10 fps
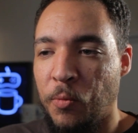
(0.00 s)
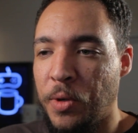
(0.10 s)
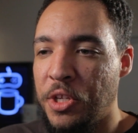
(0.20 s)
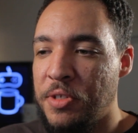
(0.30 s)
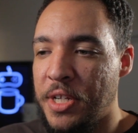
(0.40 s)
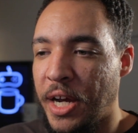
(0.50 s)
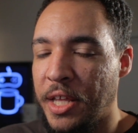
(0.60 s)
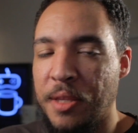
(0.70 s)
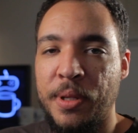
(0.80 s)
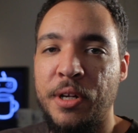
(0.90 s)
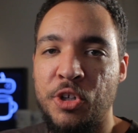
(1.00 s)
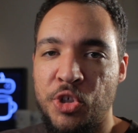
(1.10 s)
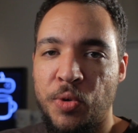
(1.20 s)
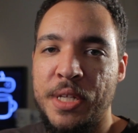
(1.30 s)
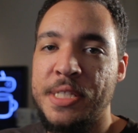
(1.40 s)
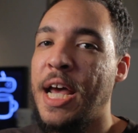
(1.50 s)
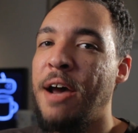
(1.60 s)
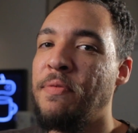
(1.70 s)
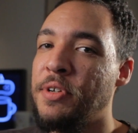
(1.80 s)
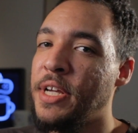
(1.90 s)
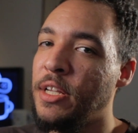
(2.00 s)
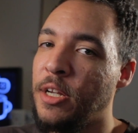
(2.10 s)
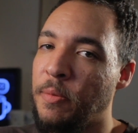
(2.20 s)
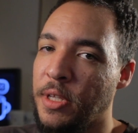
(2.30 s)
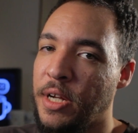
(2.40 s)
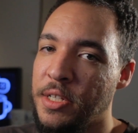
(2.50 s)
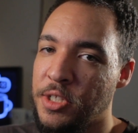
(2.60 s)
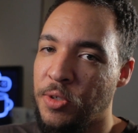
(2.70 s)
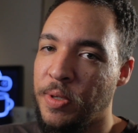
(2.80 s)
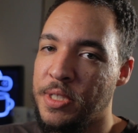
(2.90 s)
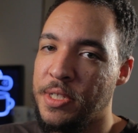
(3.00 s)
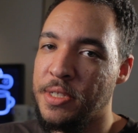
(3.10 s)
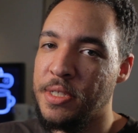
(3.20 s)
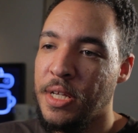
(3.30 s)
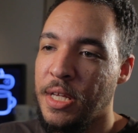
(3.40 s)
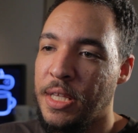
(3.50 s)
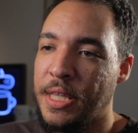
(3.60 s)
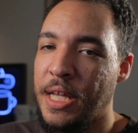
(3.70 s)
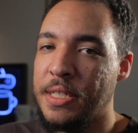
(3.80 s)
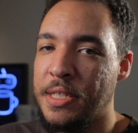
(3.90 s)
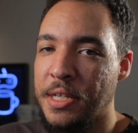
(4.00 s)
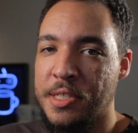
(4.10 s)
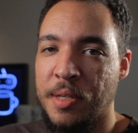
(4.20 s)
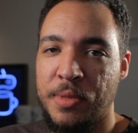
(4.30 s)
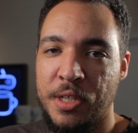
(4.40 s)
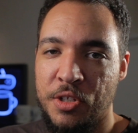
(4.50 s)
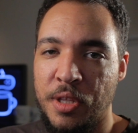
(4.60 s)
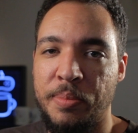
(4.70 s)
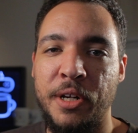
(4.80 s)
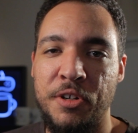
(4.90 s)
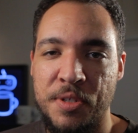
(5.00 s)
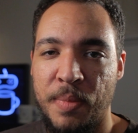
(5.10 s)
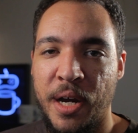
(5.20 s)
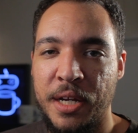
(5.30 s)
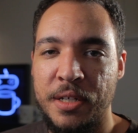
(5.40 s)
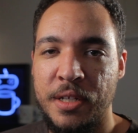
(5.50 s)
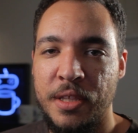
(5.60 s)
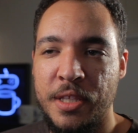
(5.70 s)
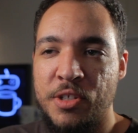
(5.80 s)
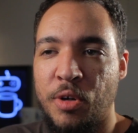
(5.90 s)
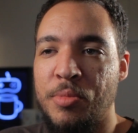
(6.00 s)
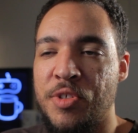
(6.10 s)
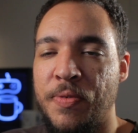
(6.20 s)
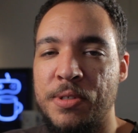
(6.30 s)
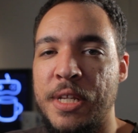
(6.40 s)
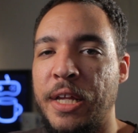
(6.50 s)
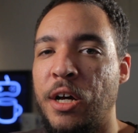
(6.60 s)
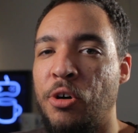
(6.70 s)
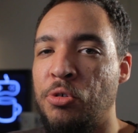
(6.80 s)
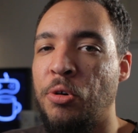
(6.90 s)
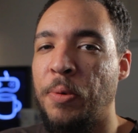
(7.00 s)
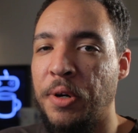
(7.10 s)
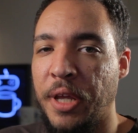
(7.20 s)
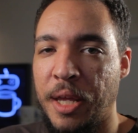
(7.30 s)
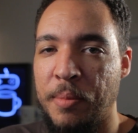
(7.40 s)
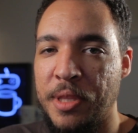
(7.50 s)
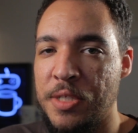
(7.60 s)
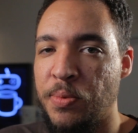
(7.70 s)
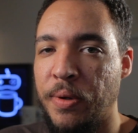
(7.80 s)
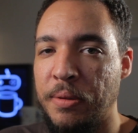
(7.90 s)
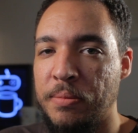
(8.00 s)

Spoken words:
When you deny the player choice after telling them the consequences, that does something to the player's mind. This almost feels like a horror game at this point.